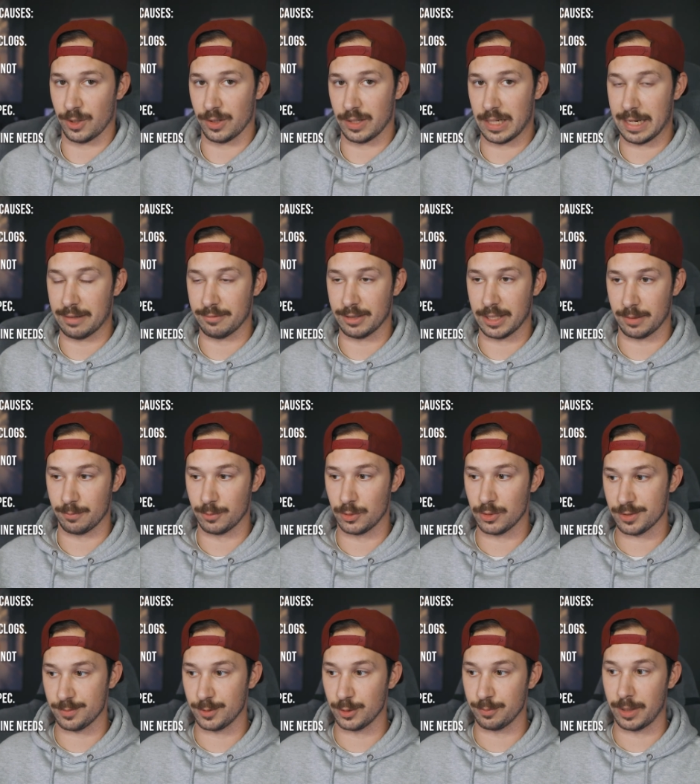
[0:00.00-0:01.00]
where they have like
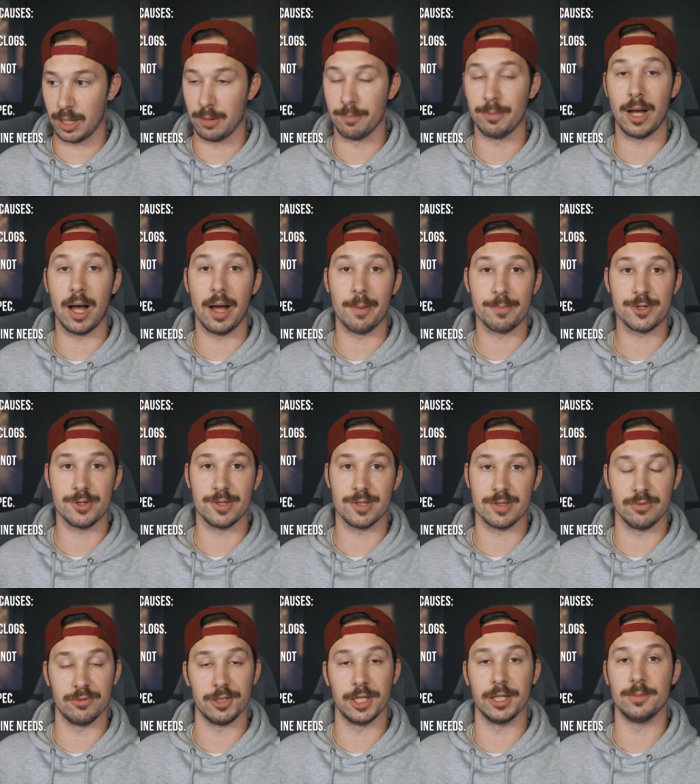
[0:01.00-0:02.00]
multiple pump
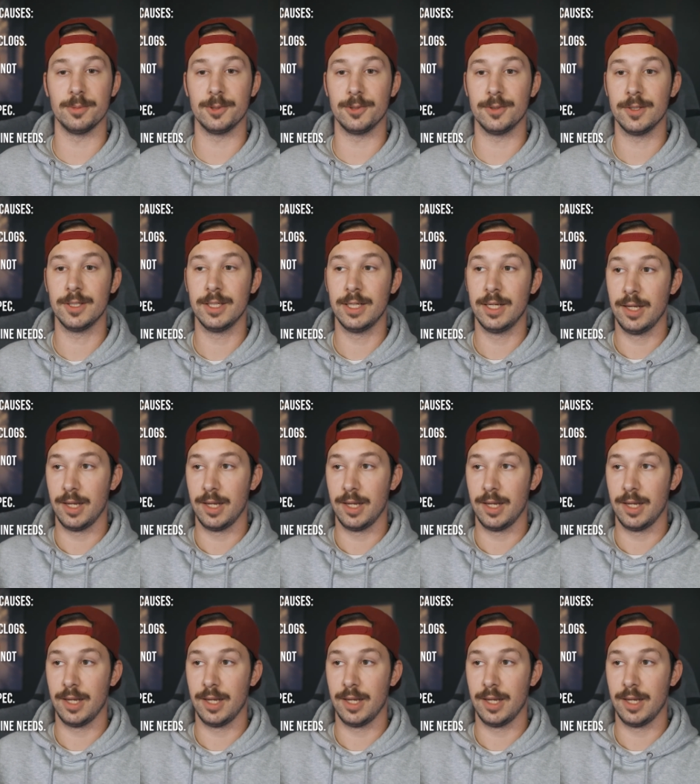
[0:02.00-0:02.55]
options available,